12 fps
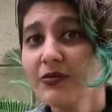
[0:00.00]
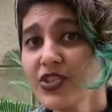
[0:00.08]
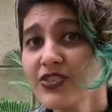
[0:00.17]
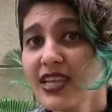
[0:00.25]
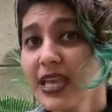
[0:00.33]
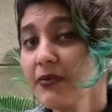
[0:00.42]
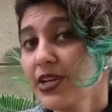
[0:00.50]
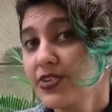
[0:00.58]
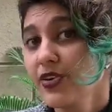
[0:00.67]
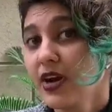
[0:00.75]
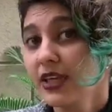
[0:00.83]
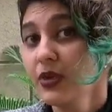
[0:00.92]
I'm just
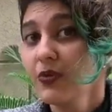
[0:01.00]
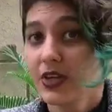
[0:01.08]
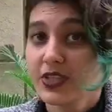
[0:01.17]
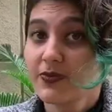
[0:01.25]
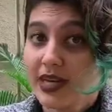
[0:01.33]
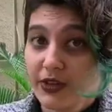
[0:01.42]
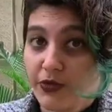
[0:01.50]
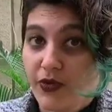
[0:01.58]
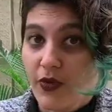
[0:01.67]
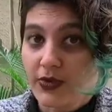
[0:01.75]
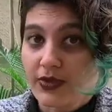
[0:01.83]
saying matriarchy works better,